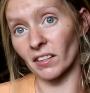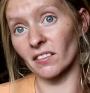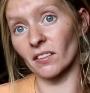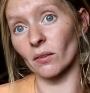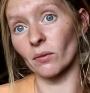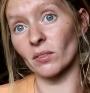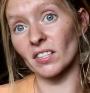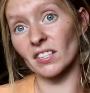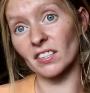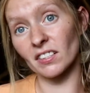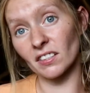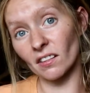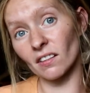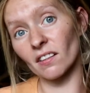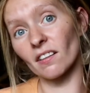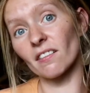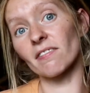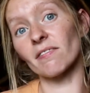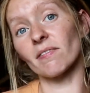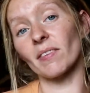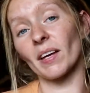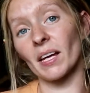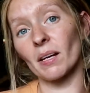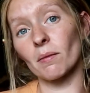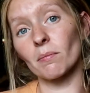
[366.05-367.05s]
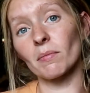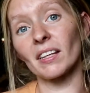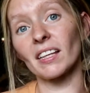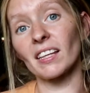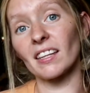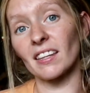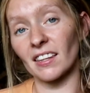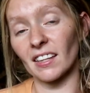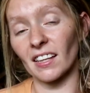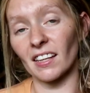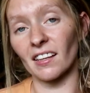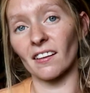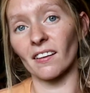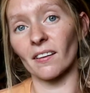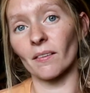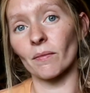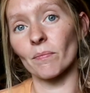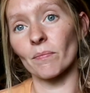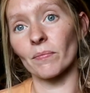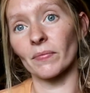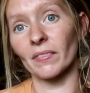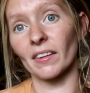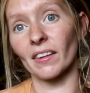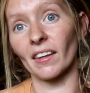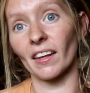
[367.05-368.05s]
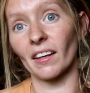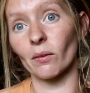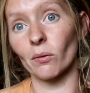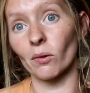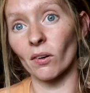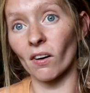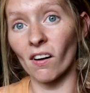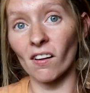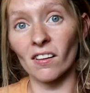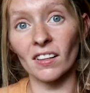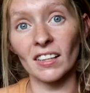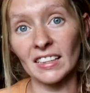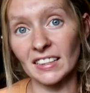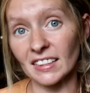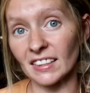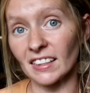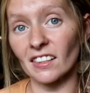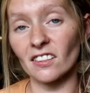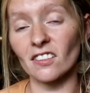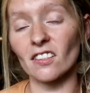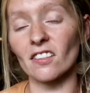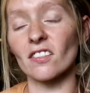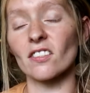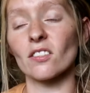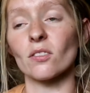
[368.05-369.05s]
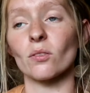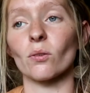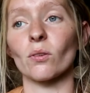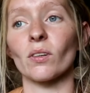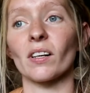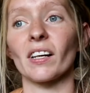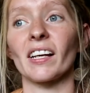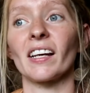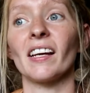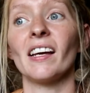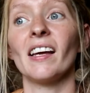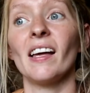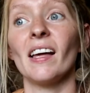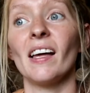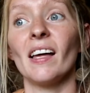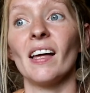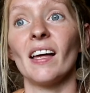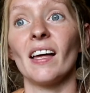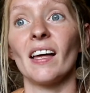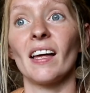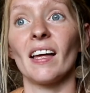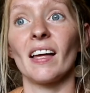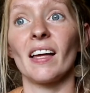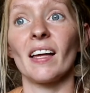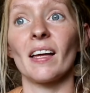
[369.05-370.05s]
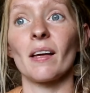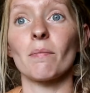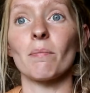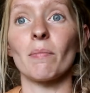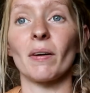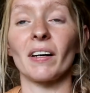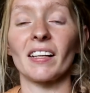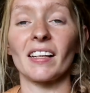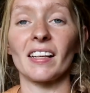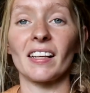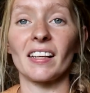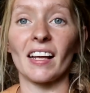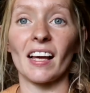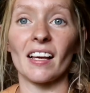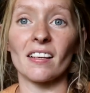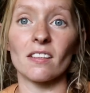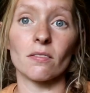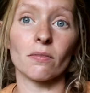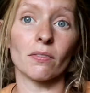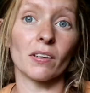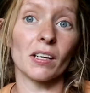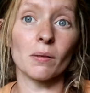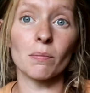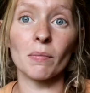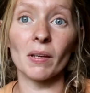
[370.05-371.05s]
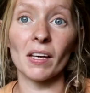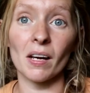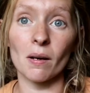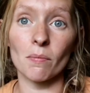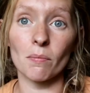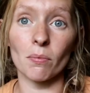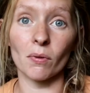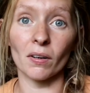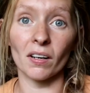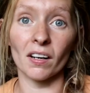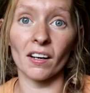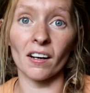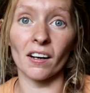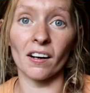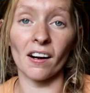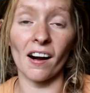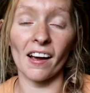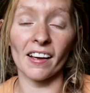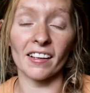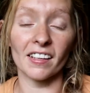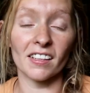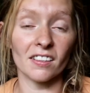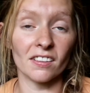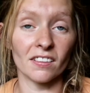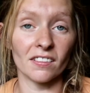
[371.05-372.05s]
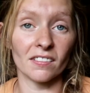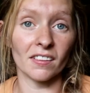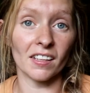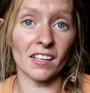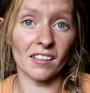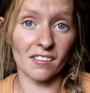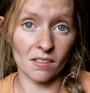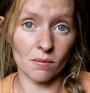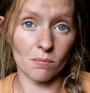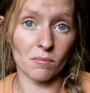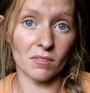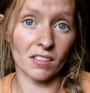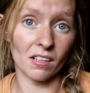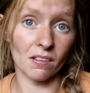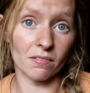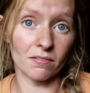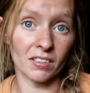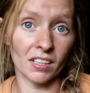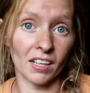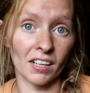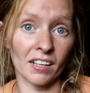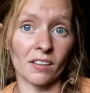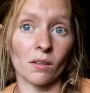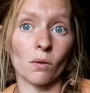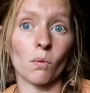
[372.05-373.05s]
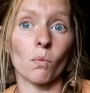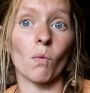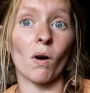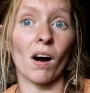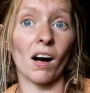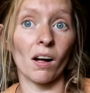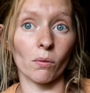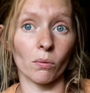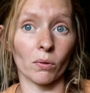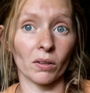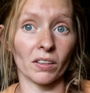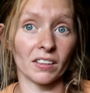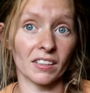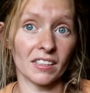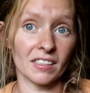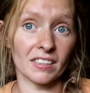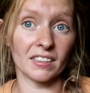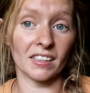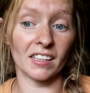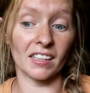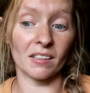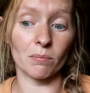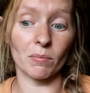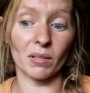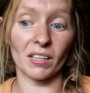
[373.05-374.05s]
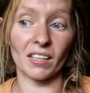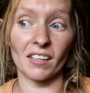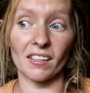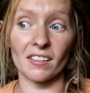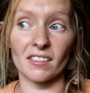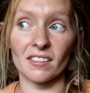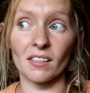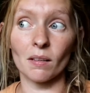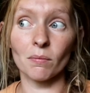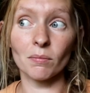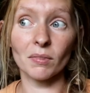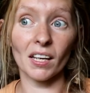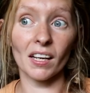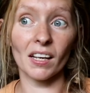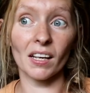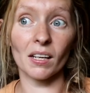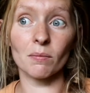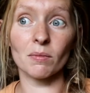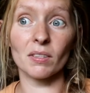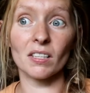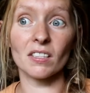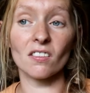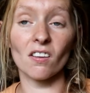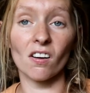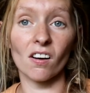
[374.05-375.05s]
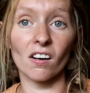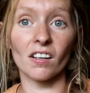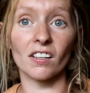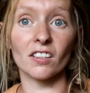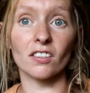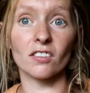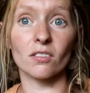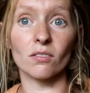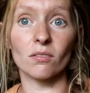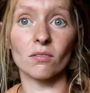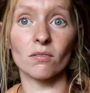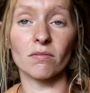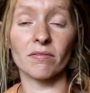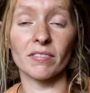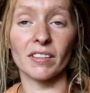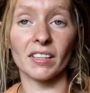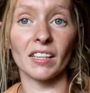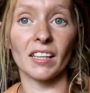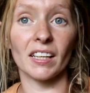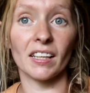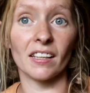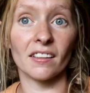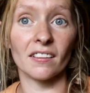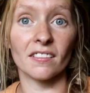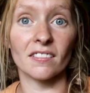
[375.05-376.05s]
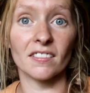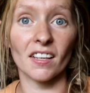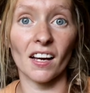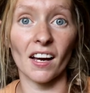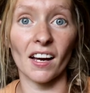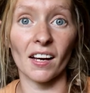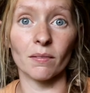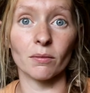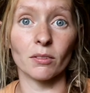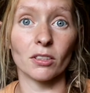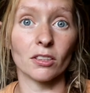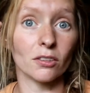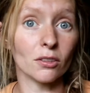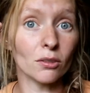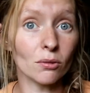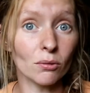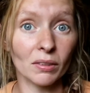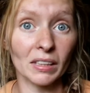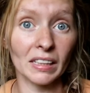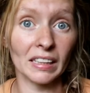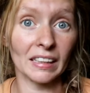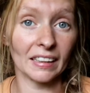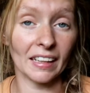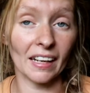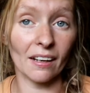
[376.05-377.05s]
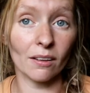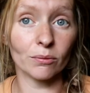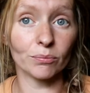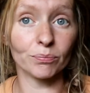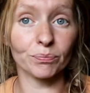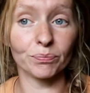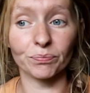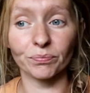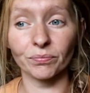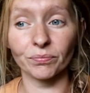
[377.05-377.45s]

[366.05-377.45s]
So it's still a family thing, like we're all listening to the story, but it has freed me up where I can get some stuff done while we're listening, because sometimes it's hard to fit in time to do read aloud.